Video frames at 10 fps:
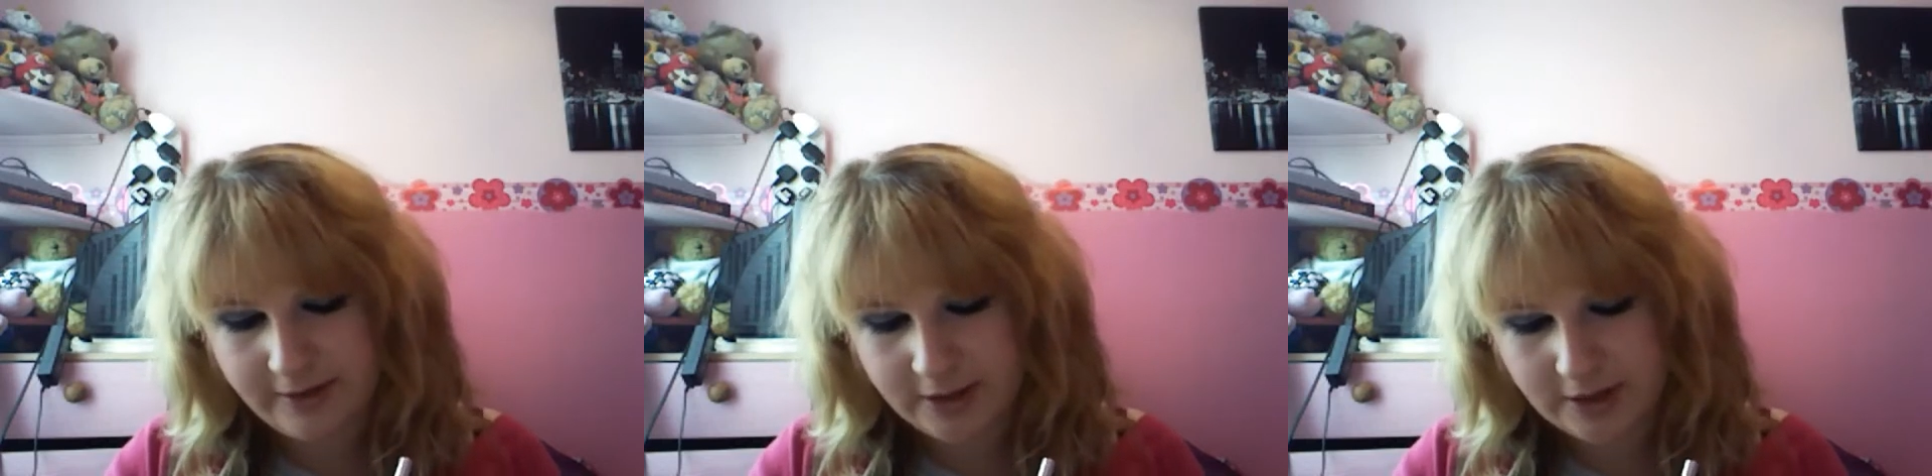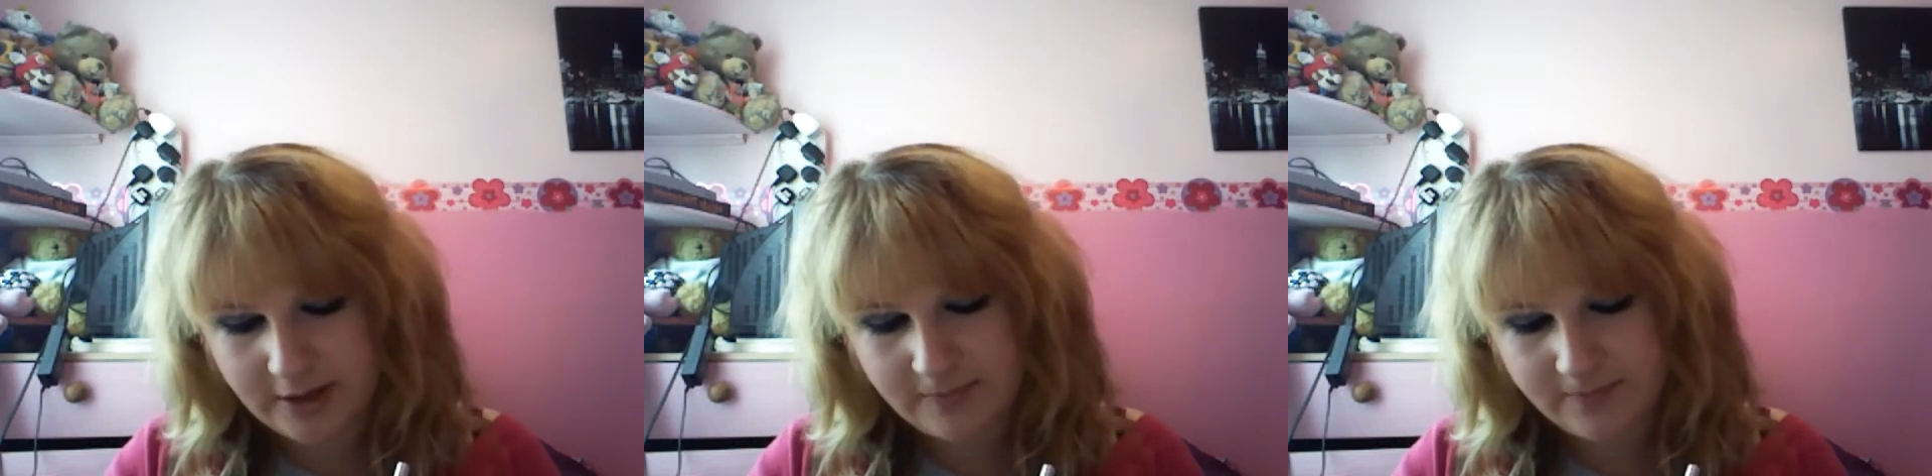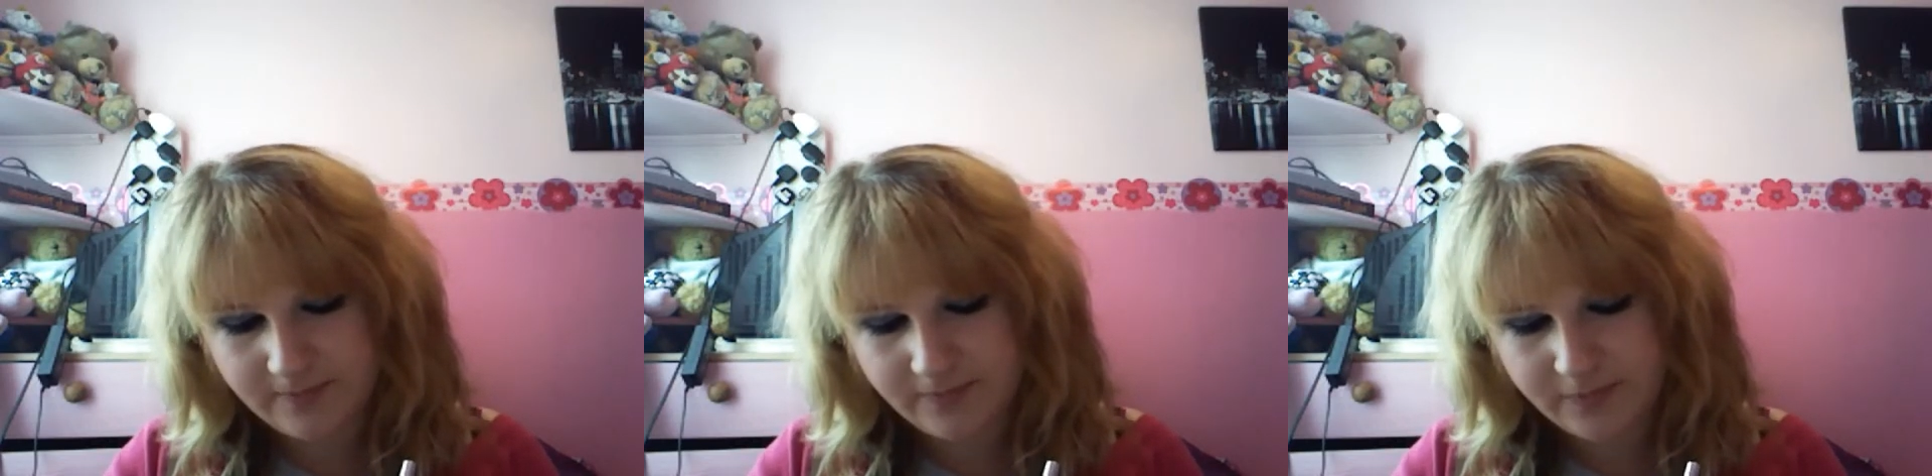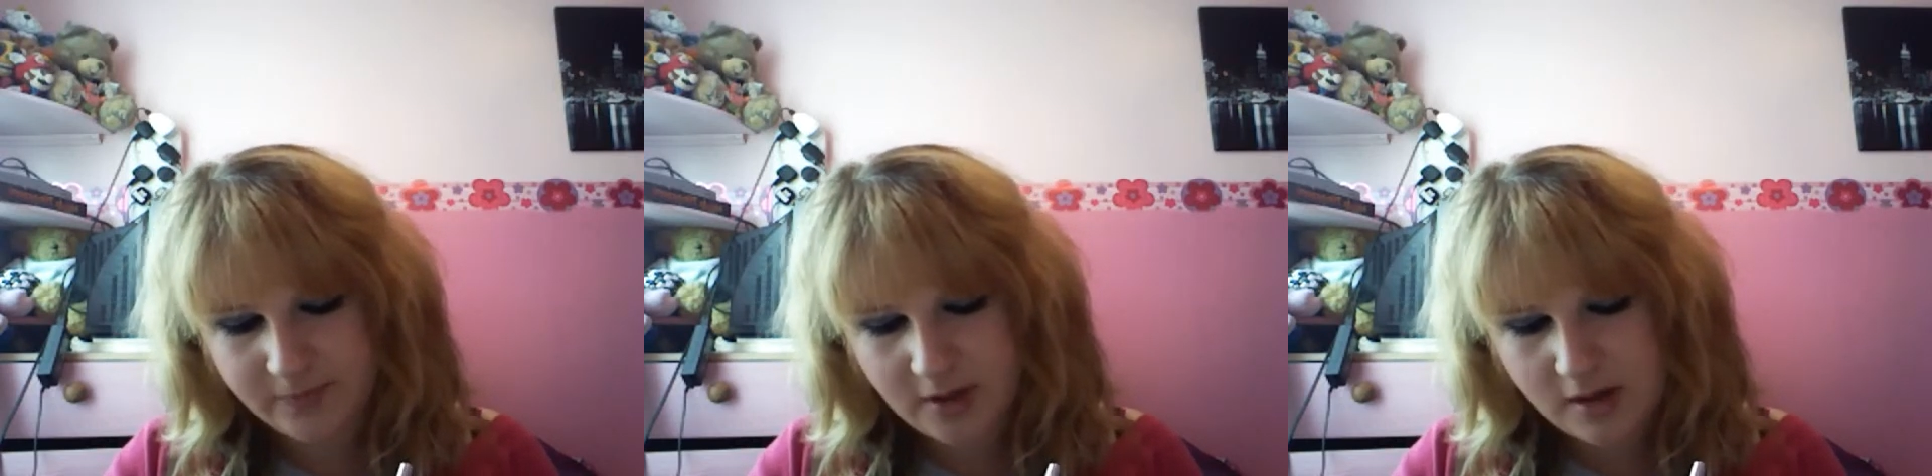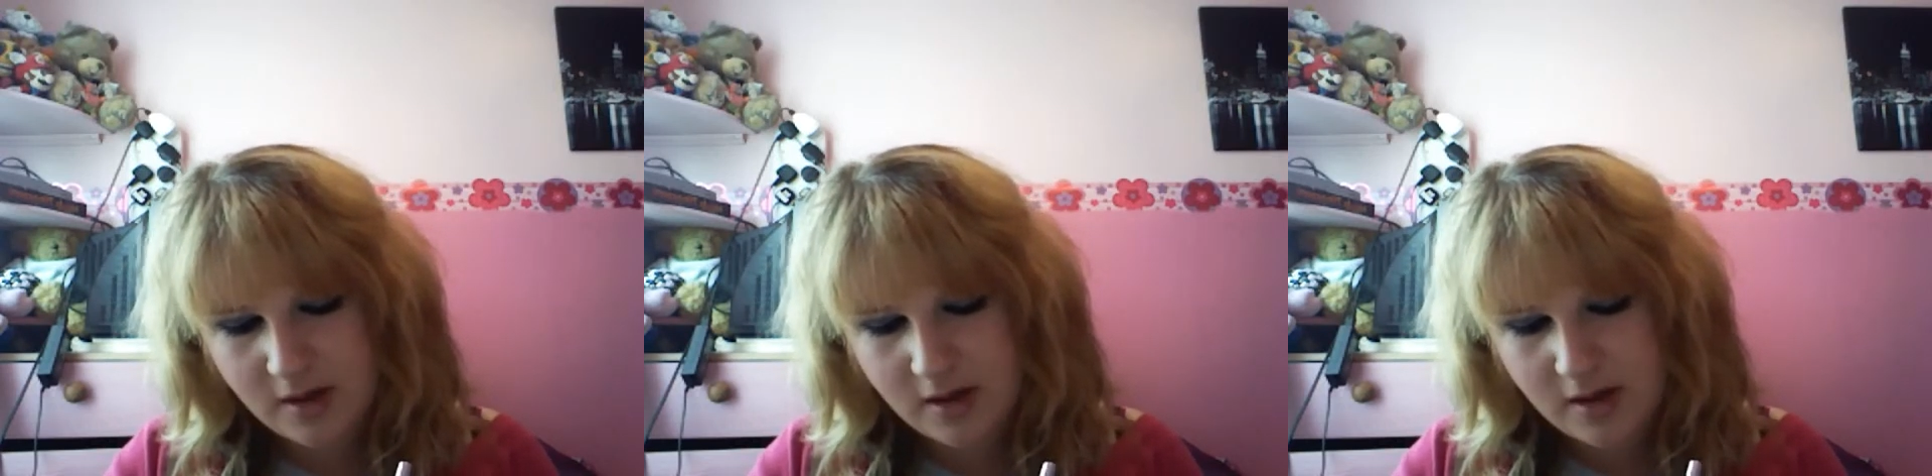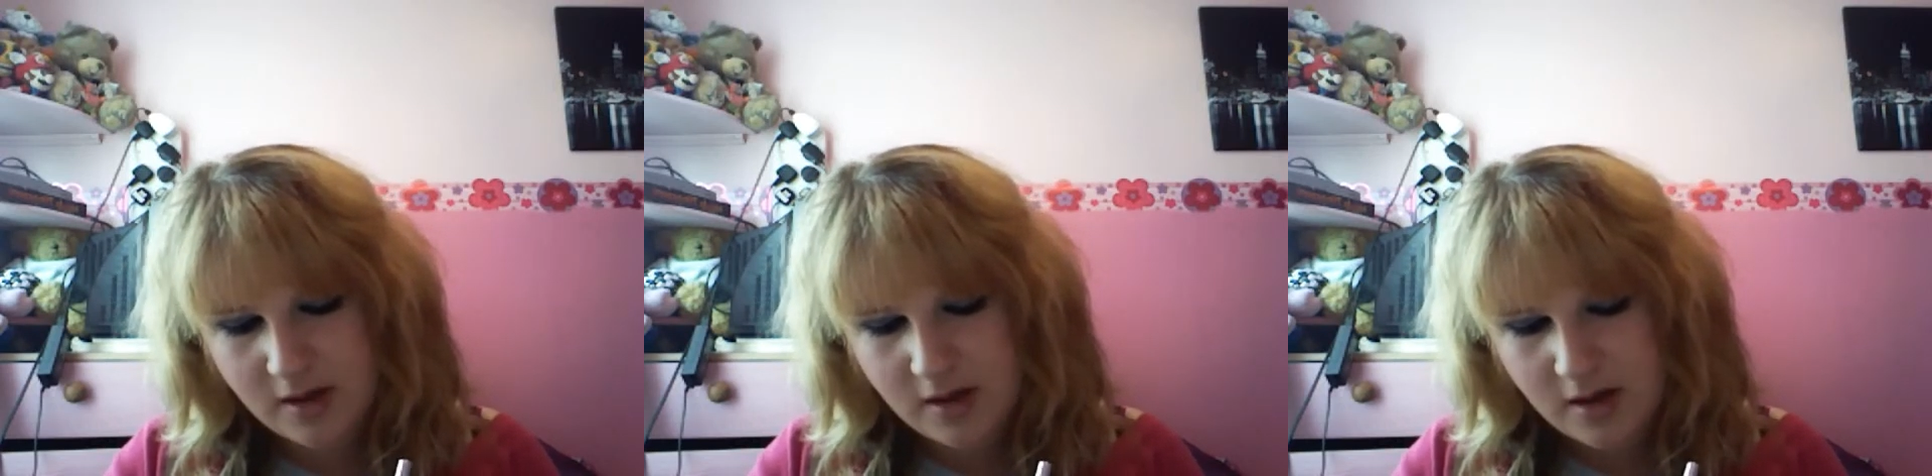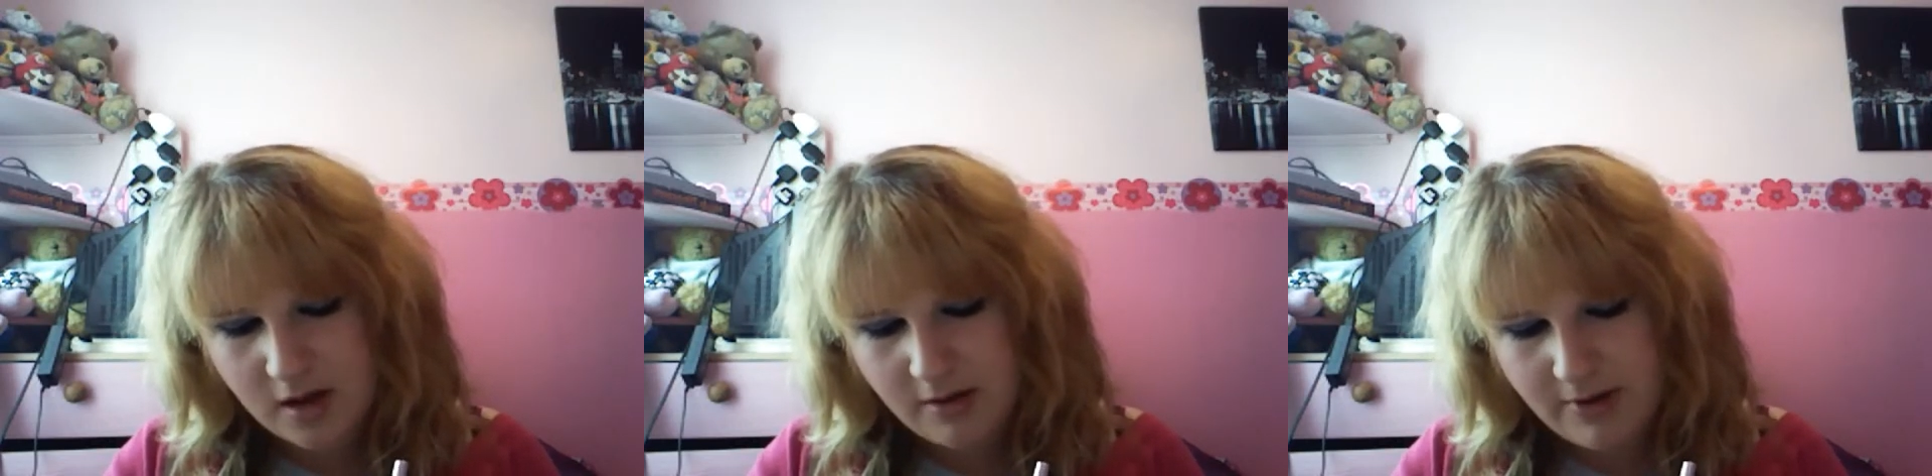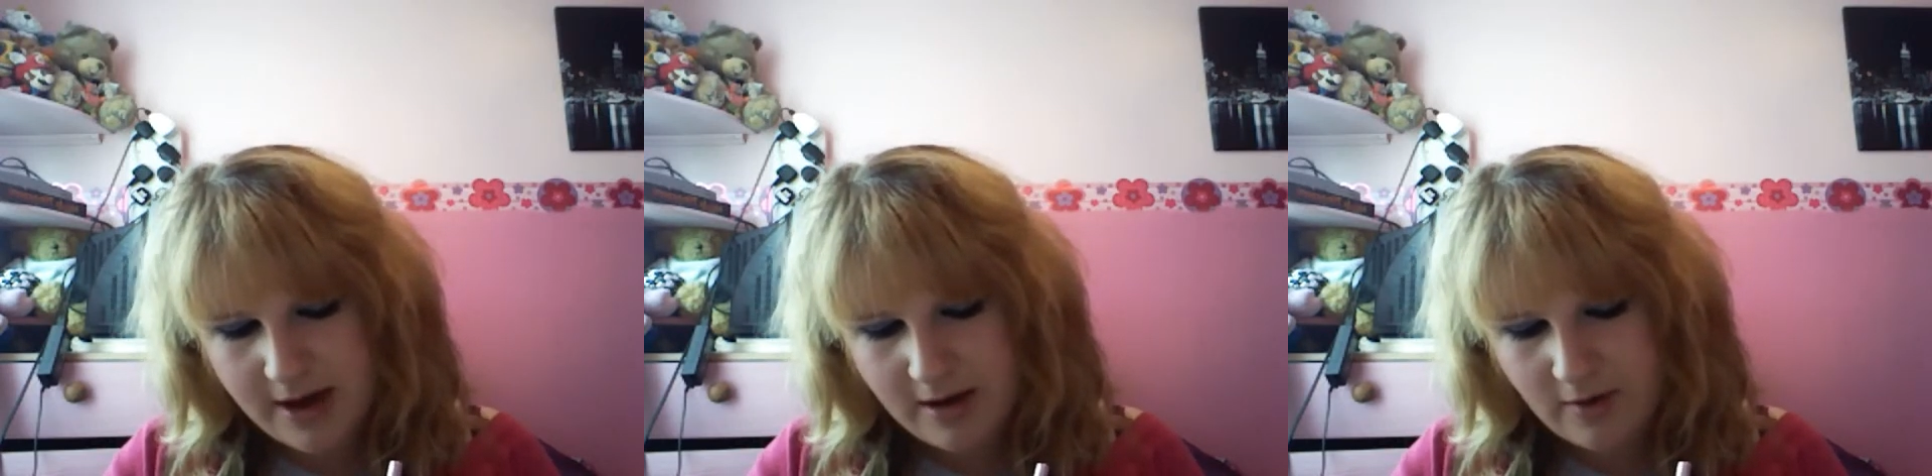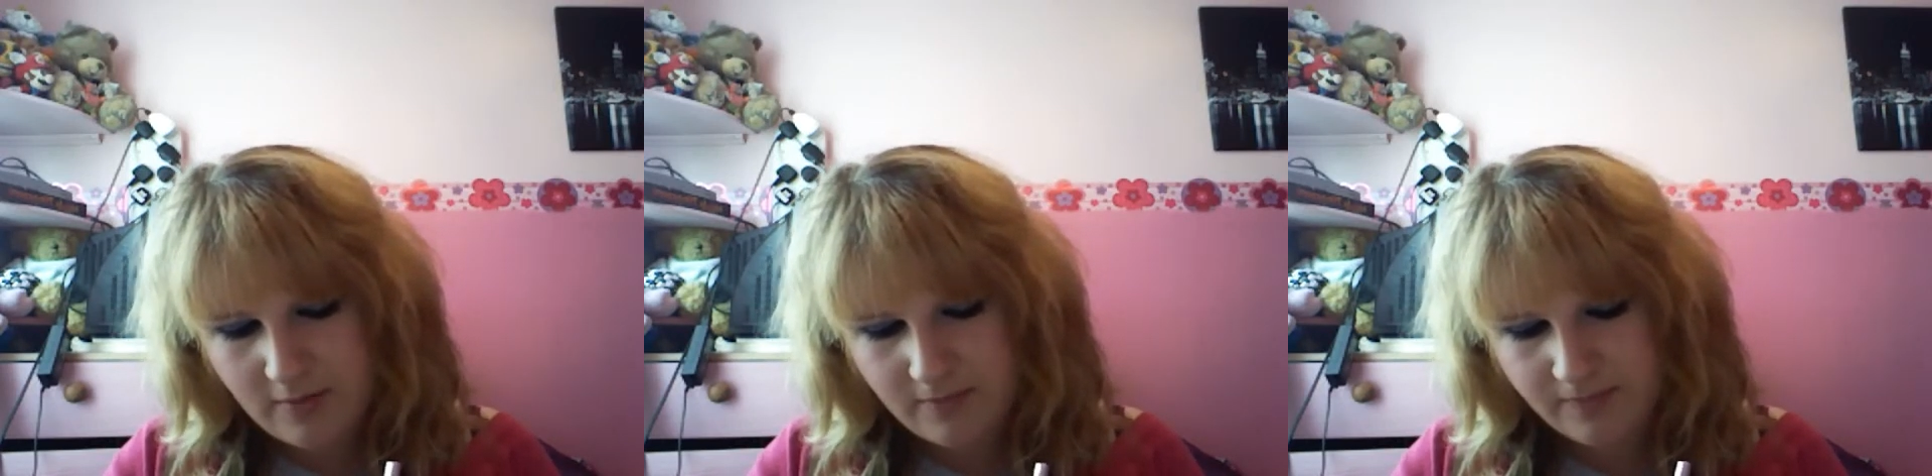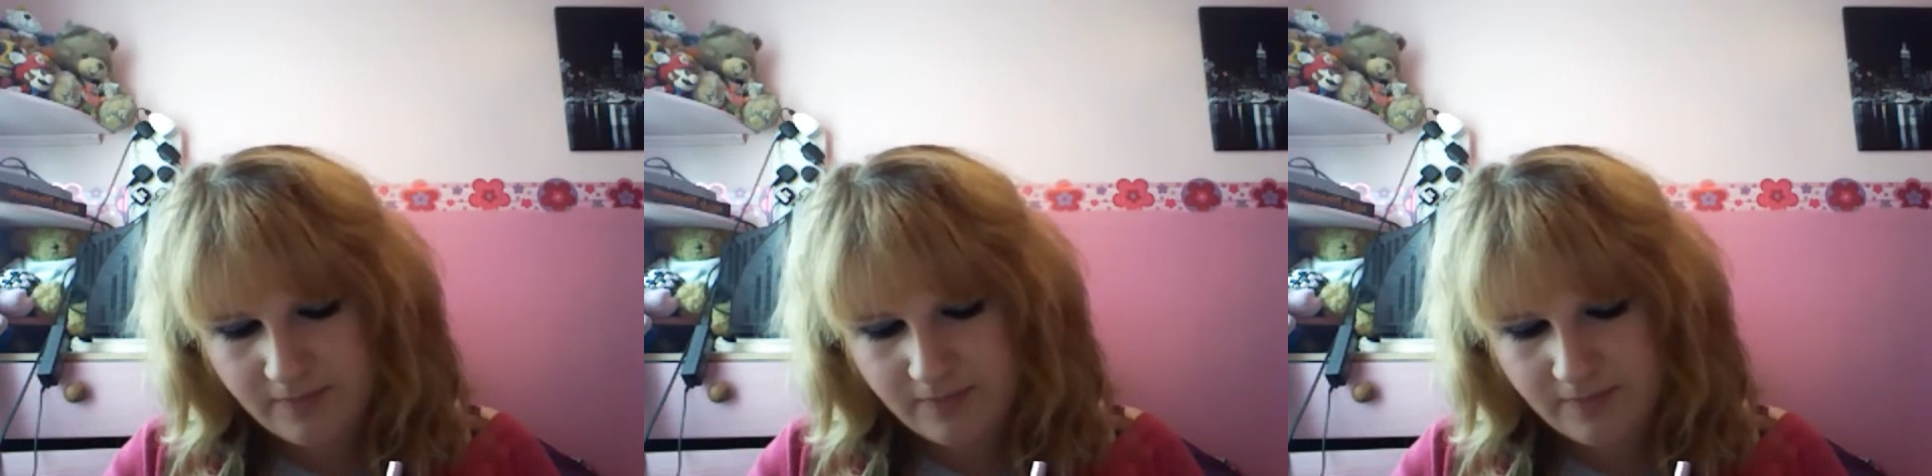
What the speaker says: actually, about